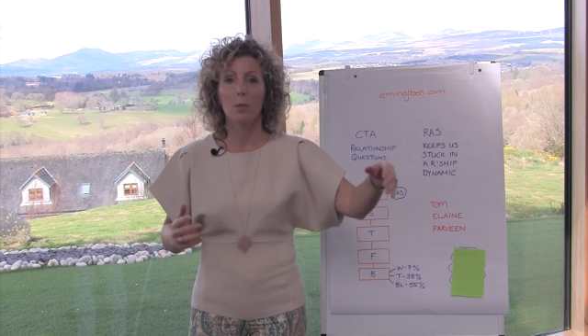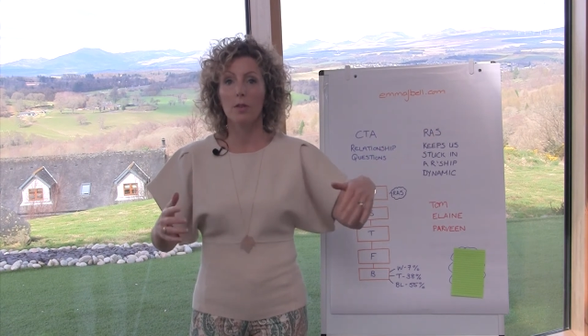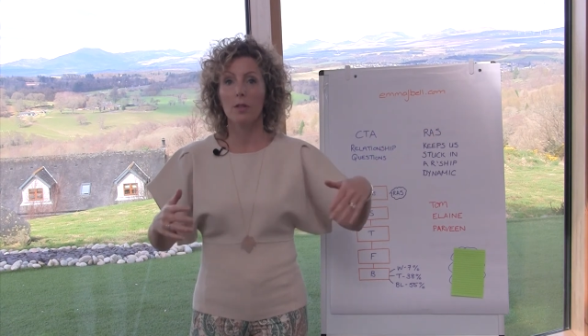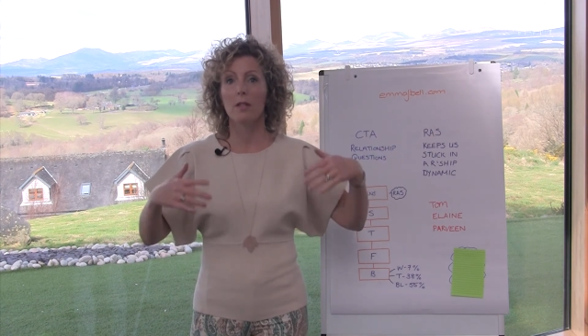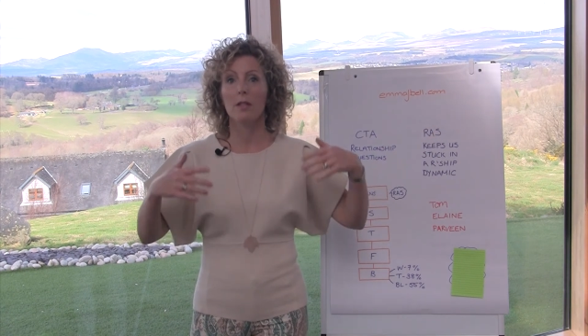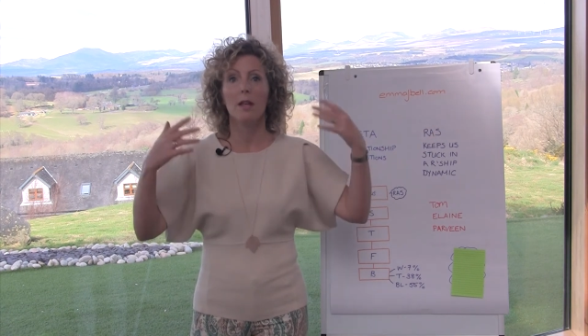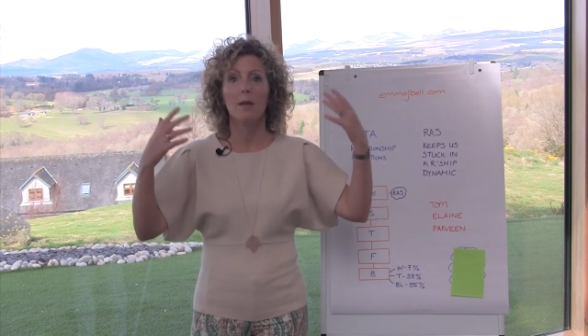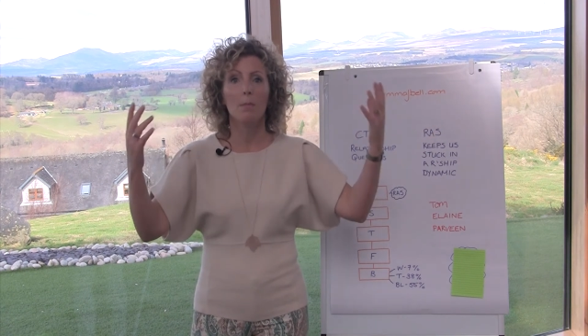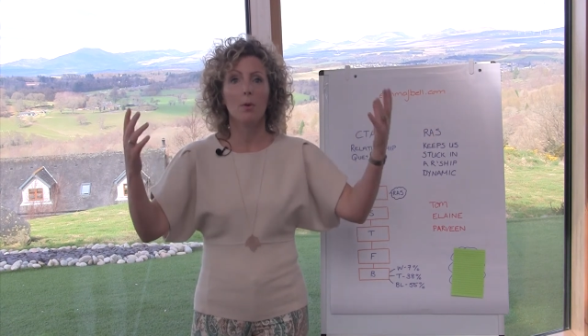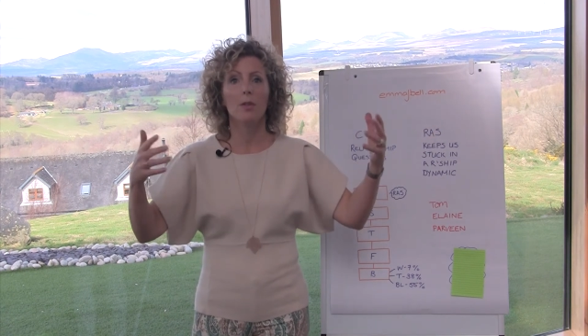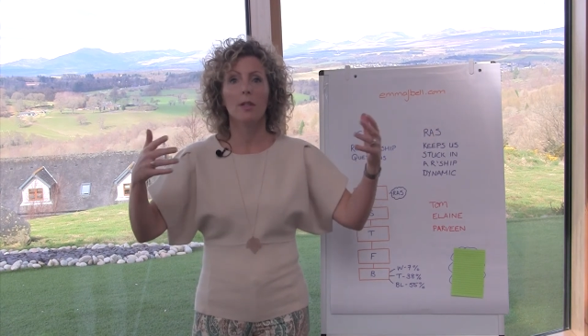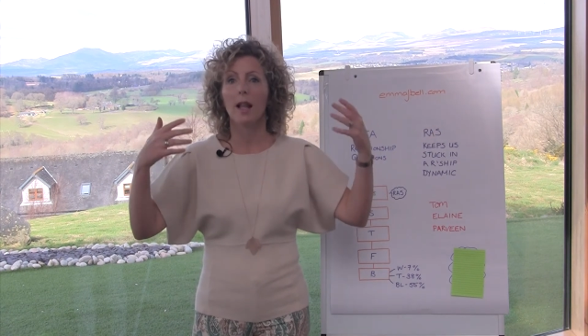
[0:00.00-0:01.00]
with the same
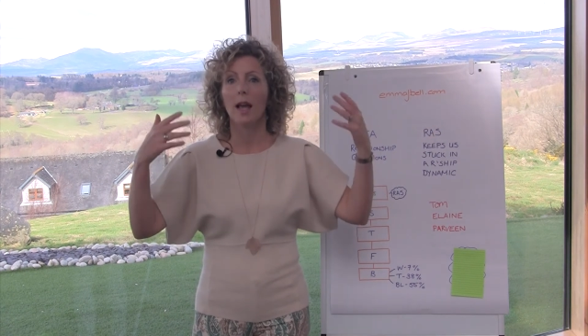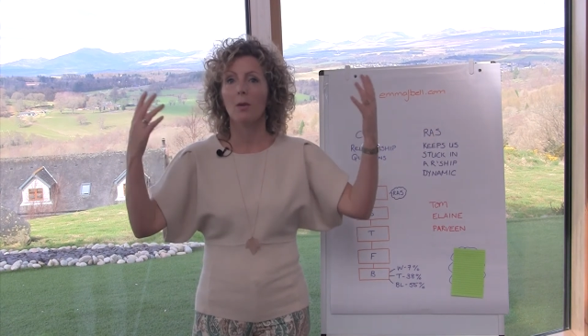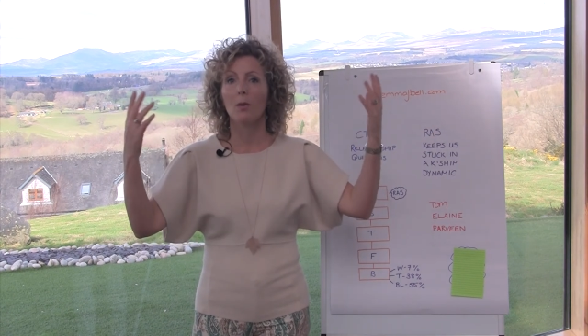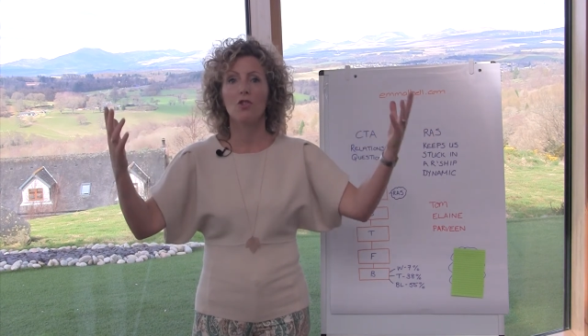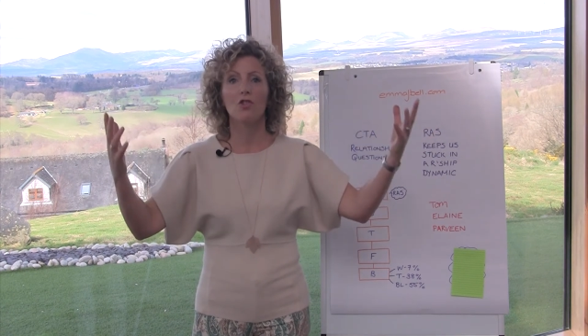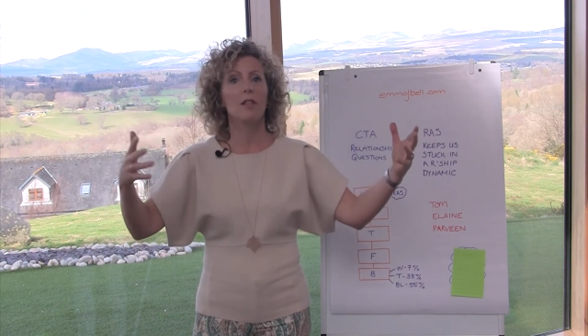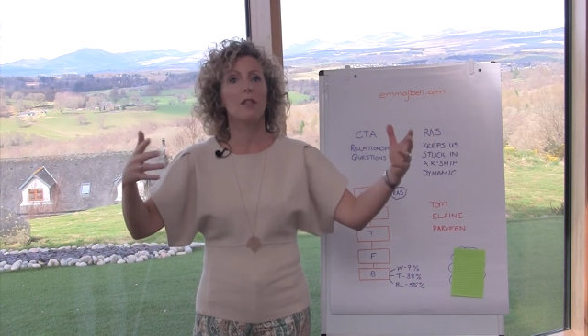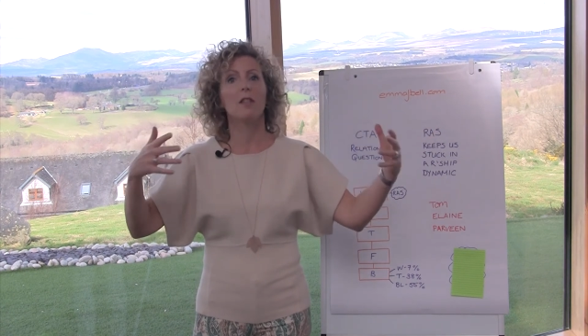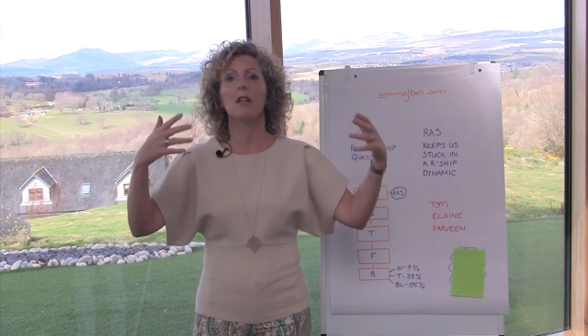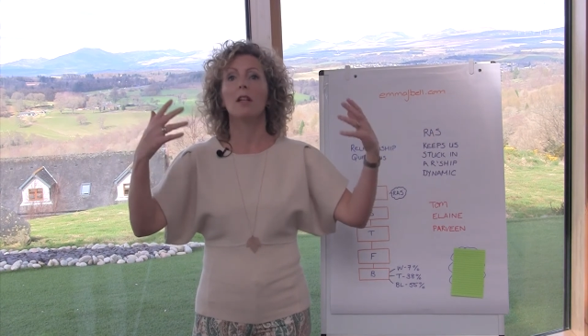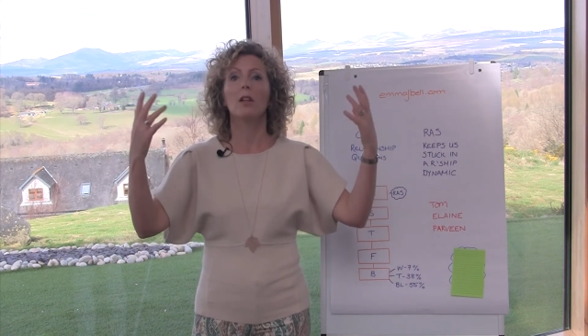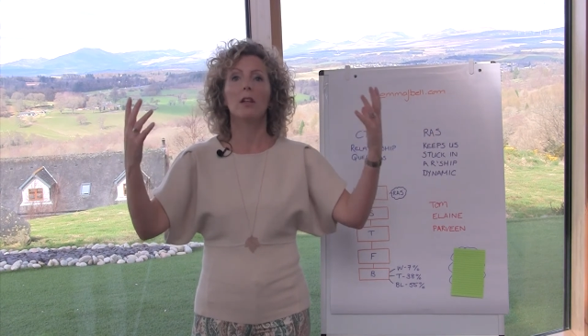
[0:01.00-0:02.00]
body language,
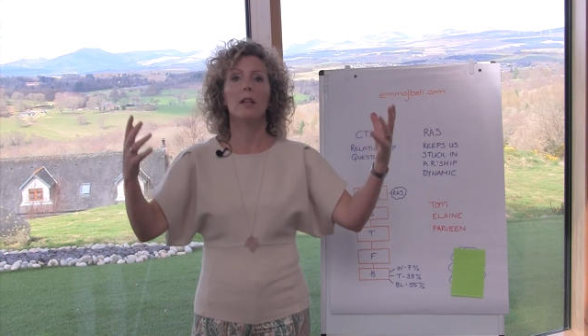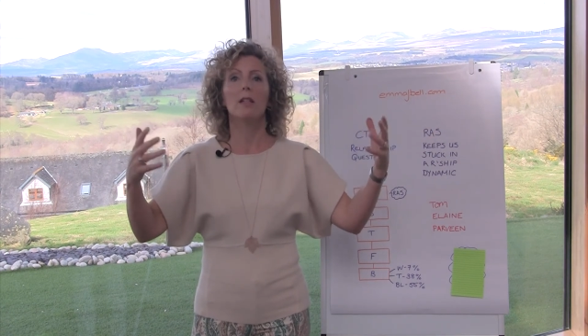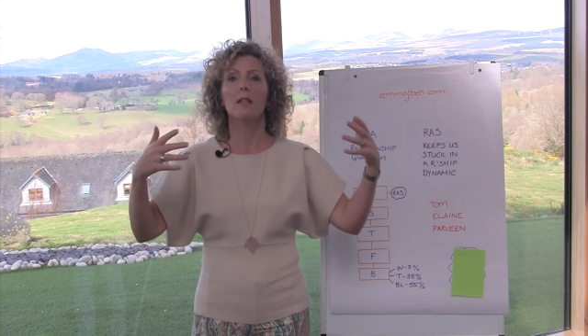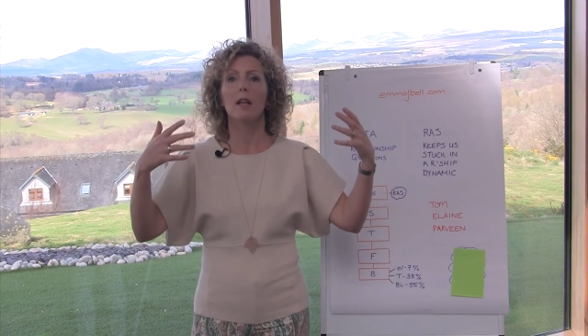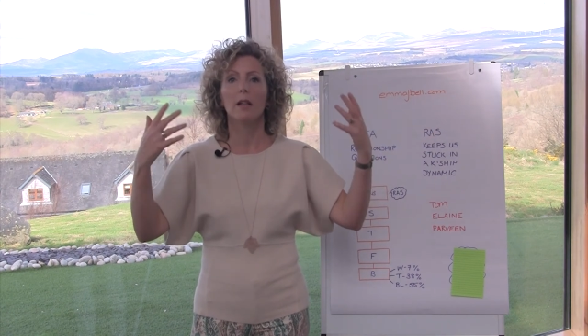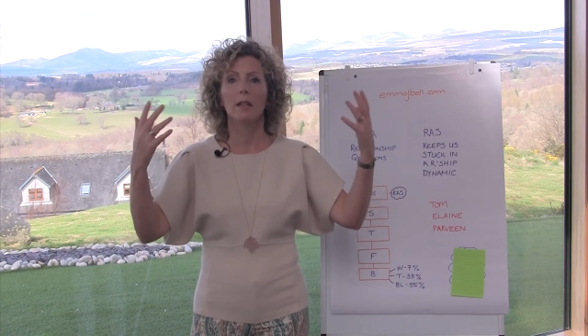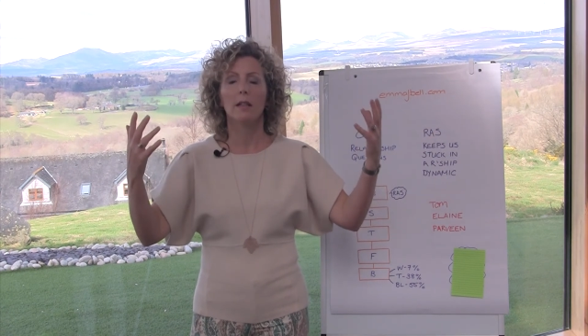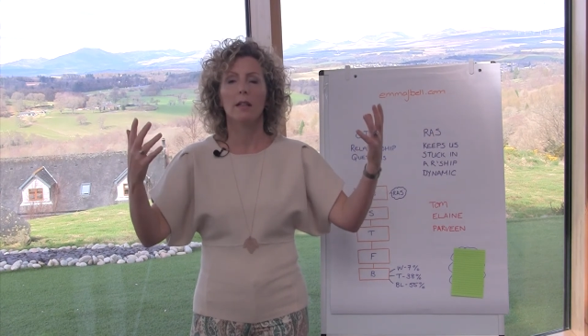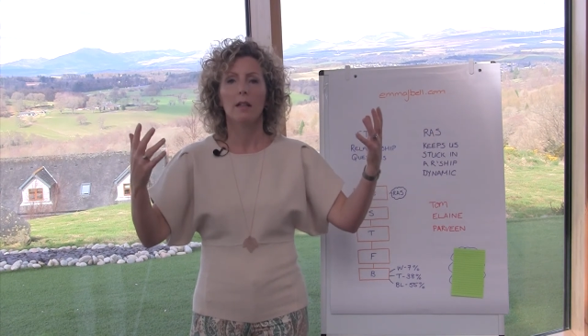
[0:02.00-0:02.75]
gesticulating,